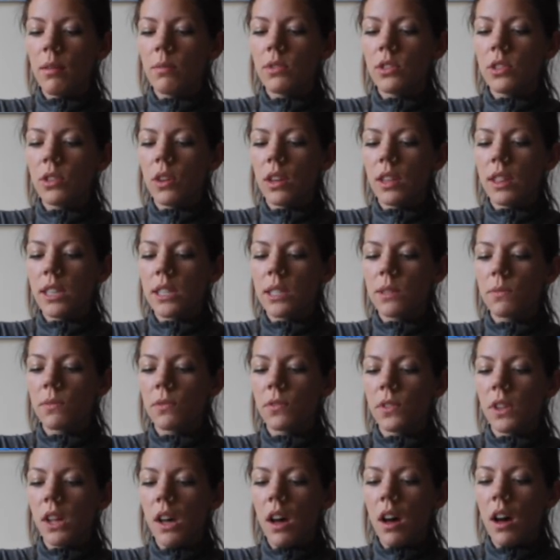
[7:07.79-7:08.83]
doing this
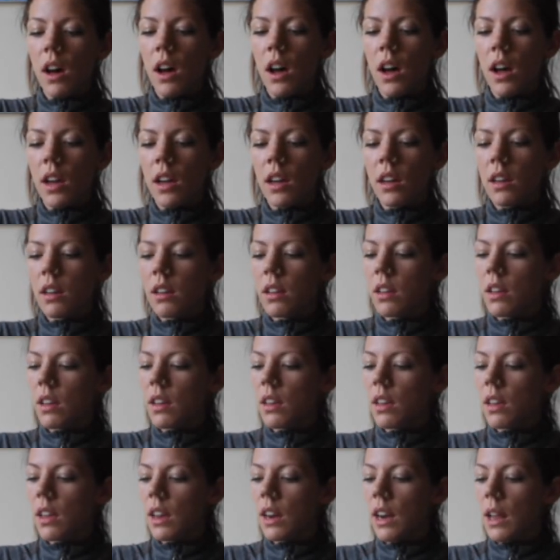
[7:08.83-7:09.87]
vlog,
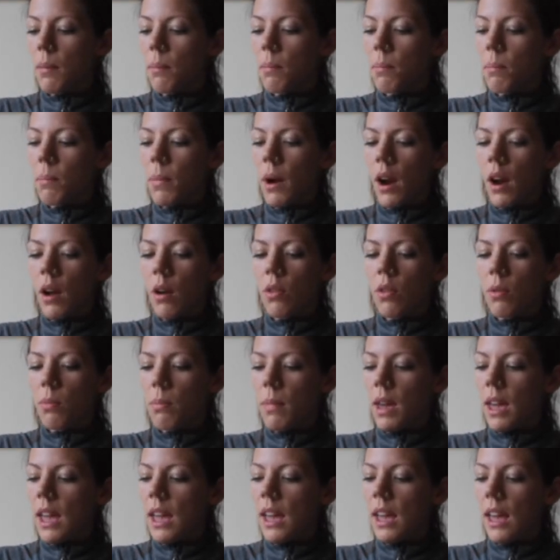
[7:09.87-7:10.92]
can I borrow the
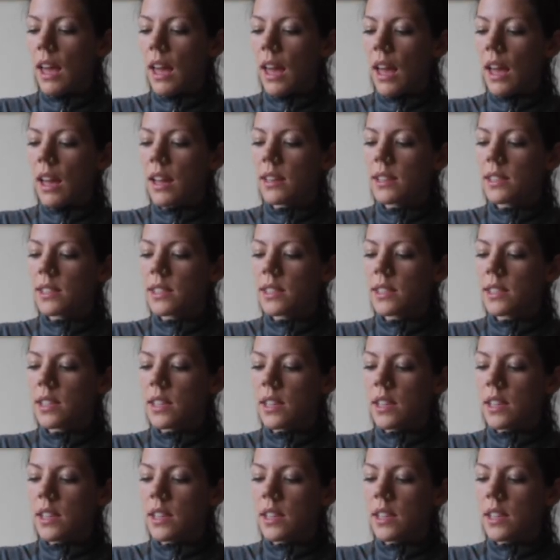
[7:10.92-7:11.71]
makings